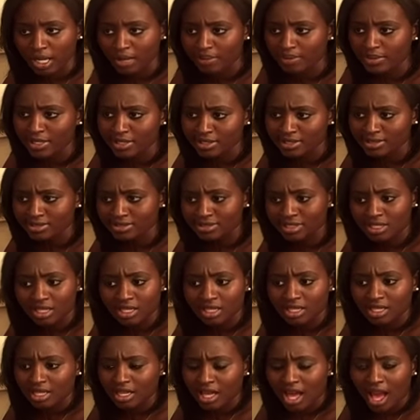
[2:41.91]
I mean,
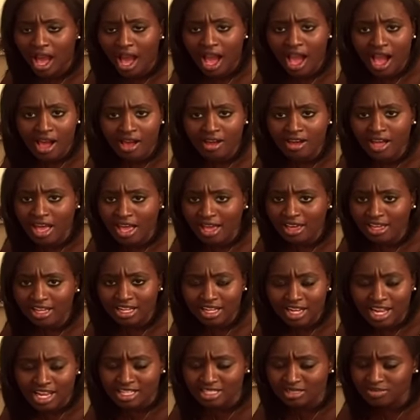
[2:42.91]
I had
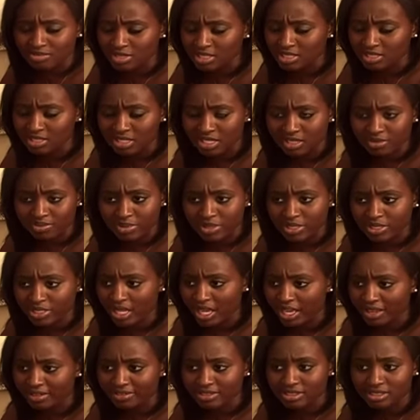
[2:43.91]
classmates that been
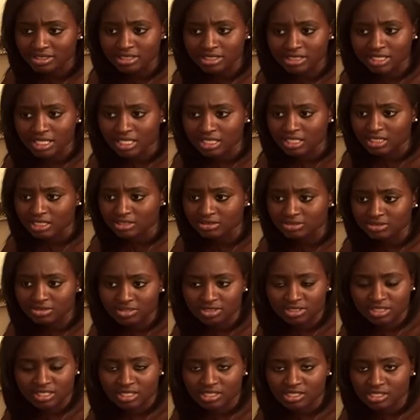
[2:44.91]
having sex
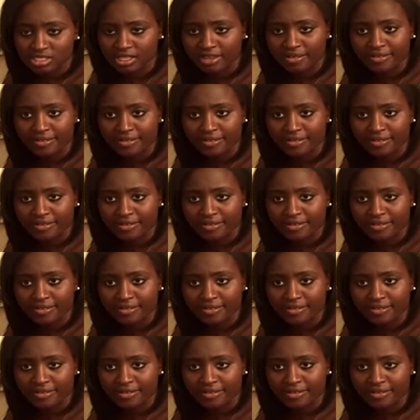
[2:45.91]
sixth,